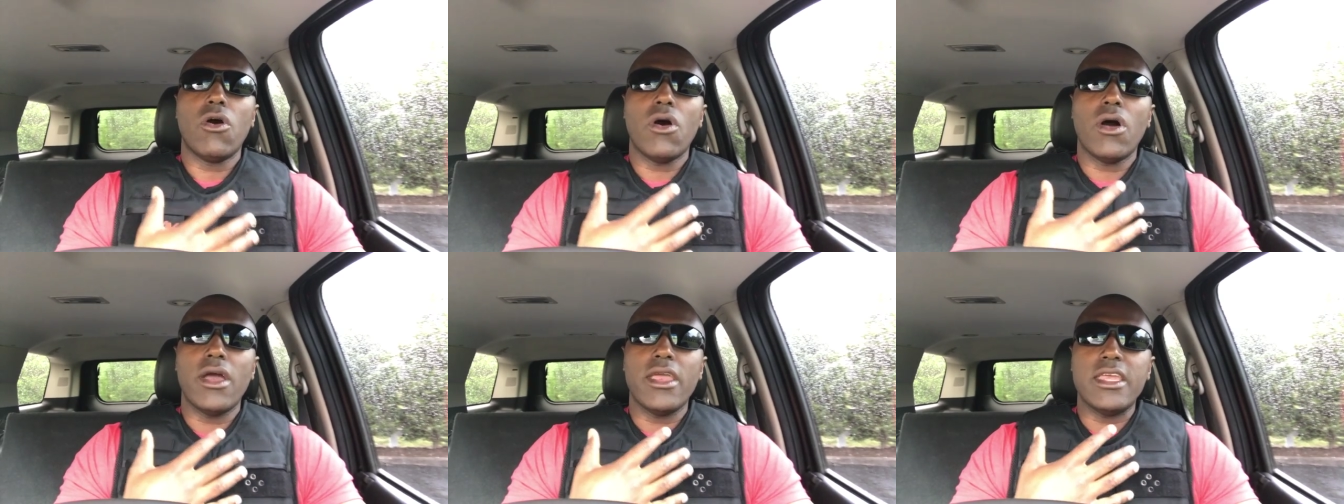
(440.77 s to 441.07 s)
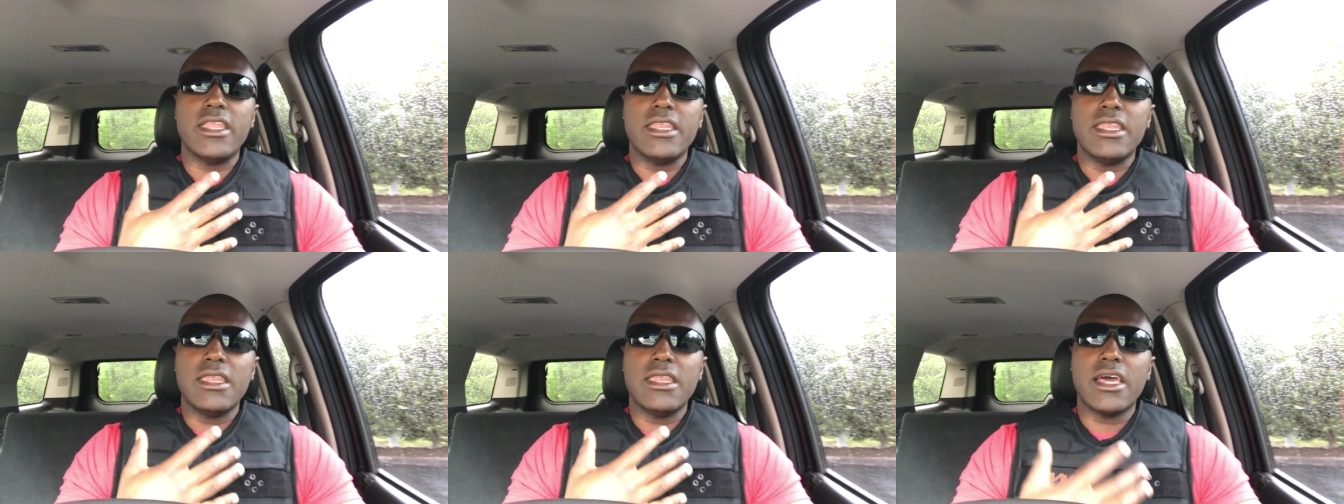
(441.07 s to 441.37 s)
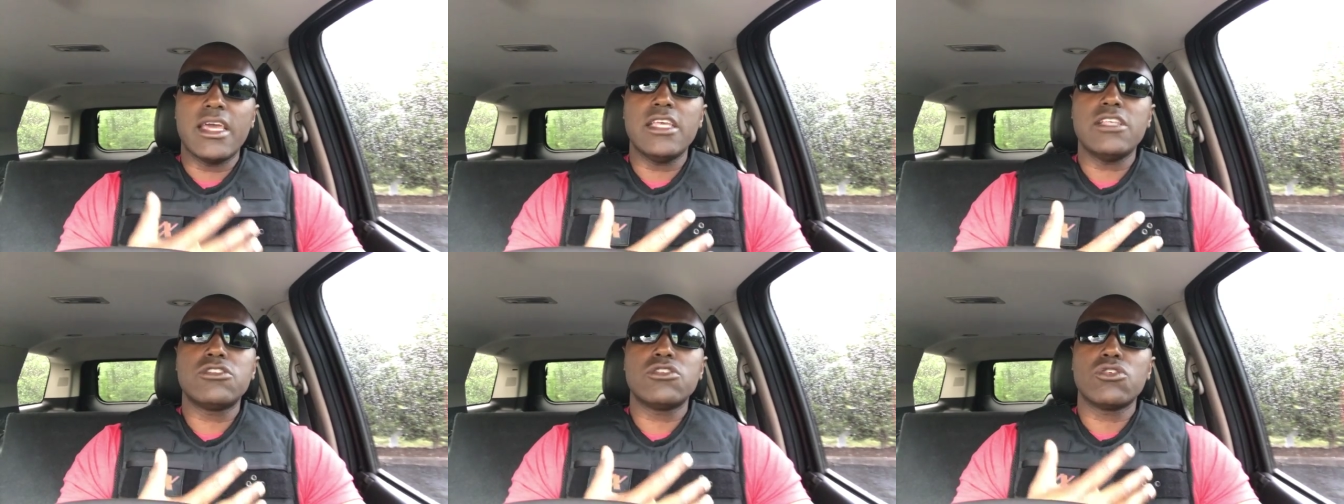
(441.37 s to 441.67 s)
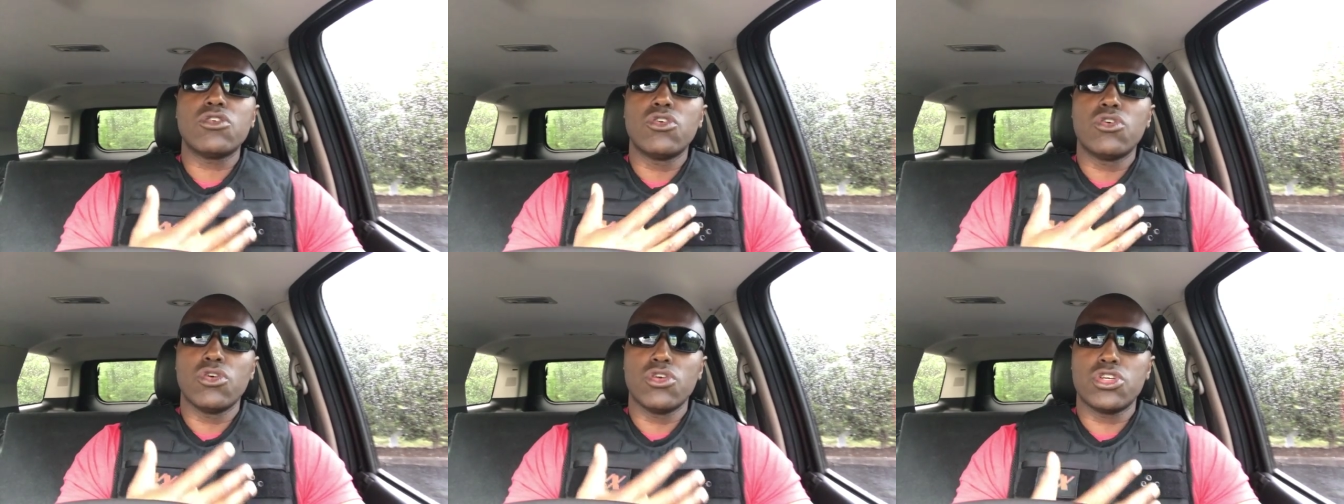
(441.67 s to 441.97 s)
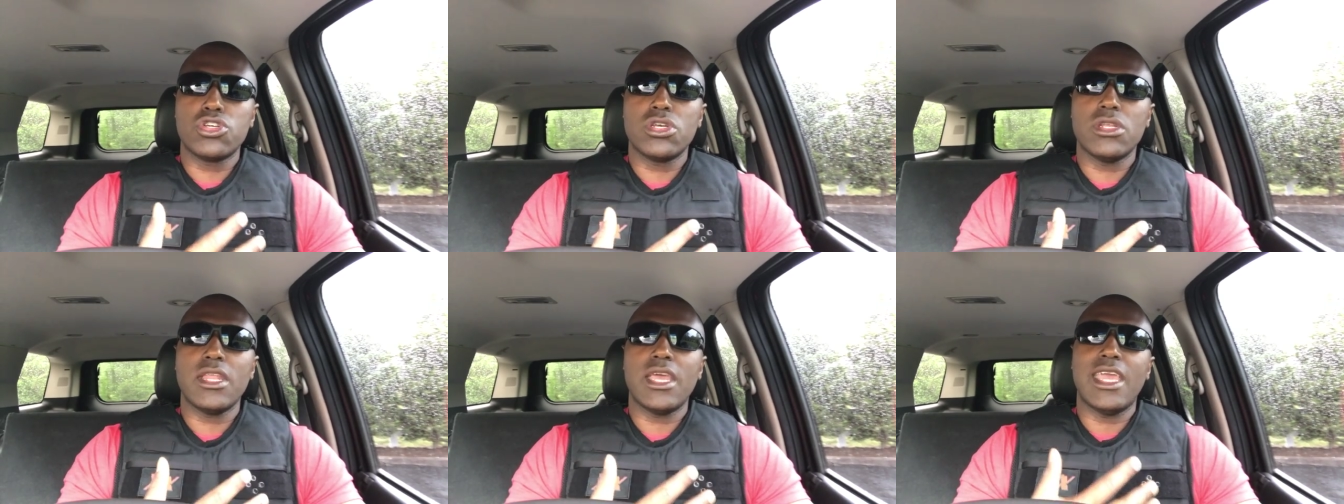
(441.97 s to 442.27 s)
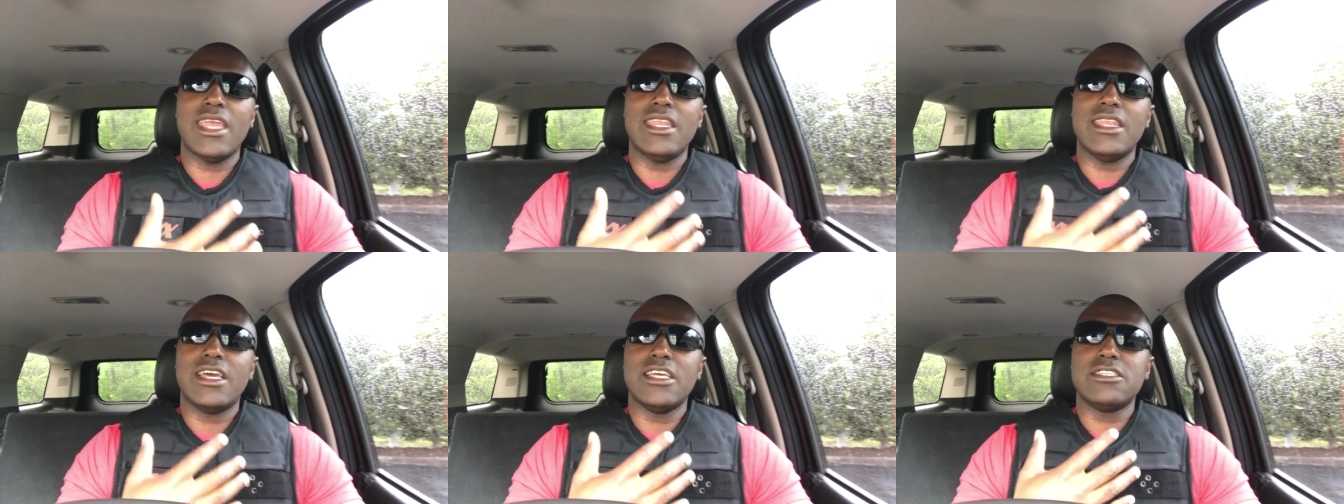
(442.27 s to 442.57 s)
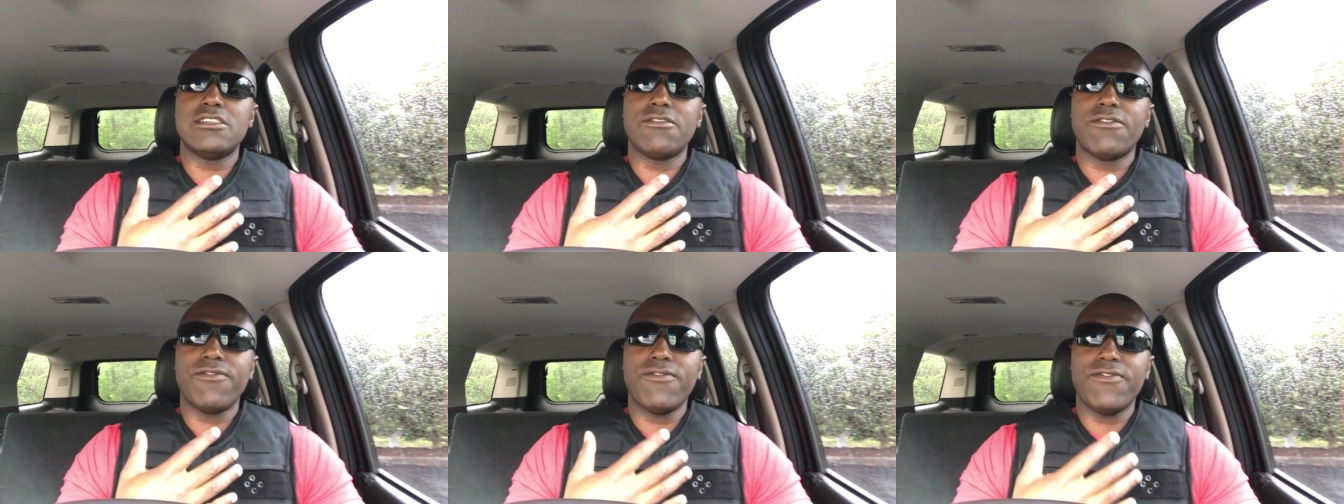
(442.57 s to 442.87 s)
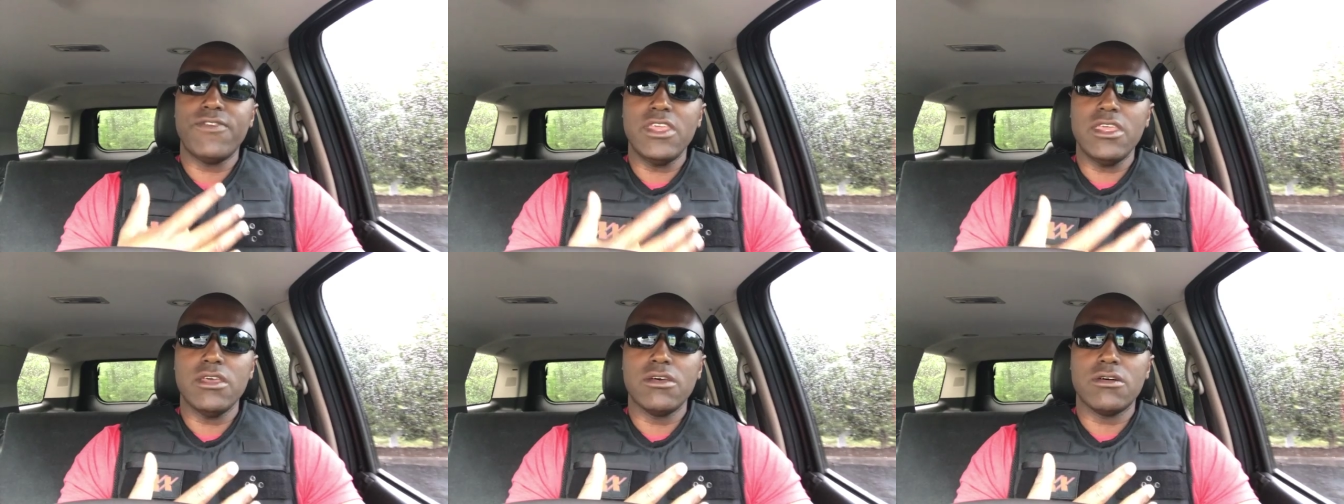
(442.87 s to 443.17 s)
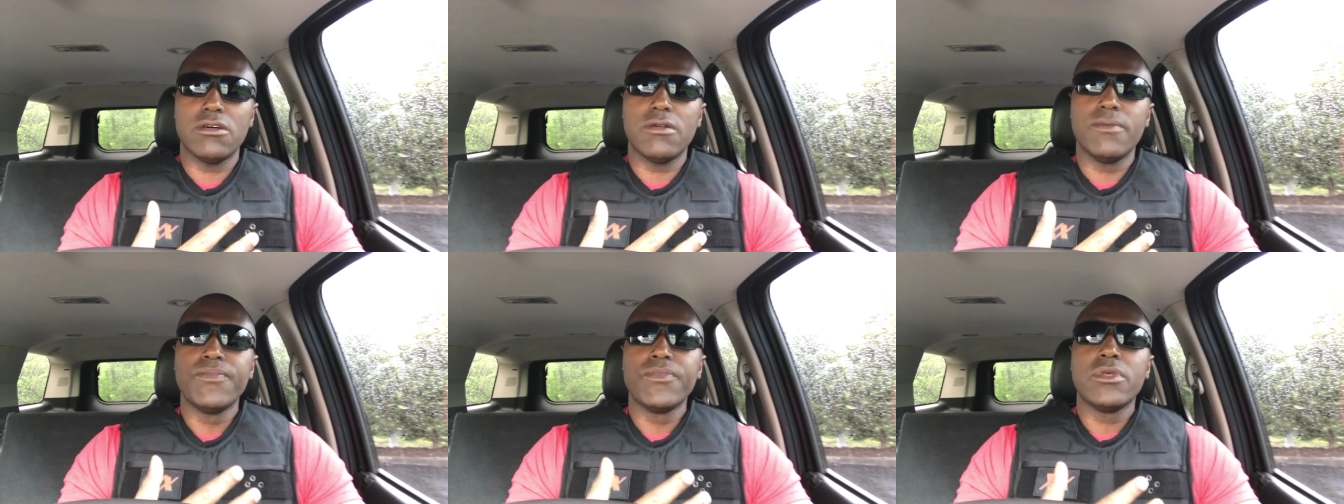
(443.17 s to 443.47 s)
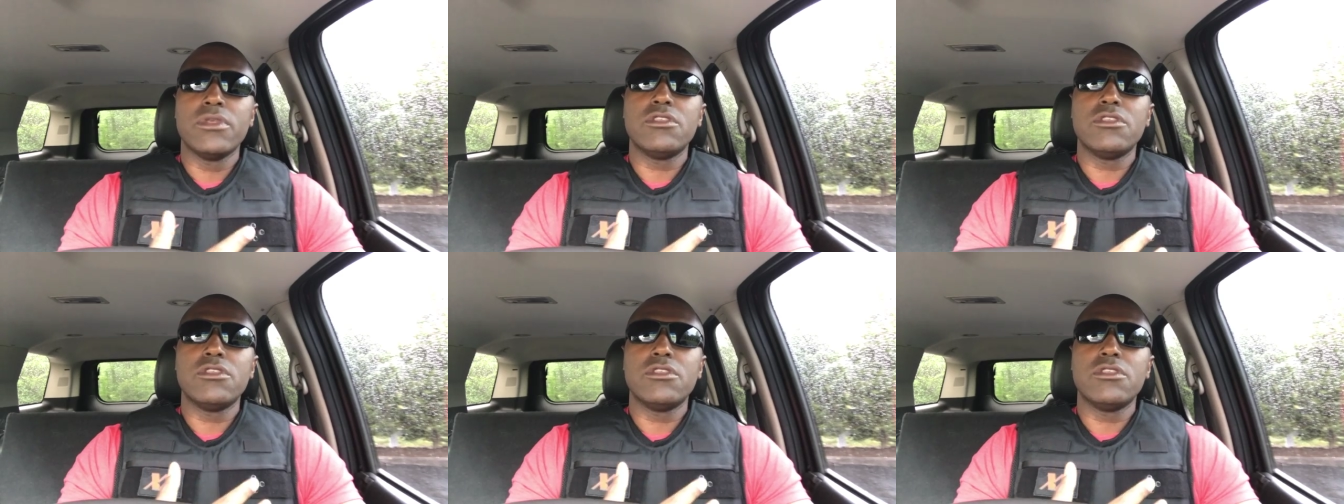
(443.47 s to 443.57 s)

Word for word: a nice cushion, a nice feel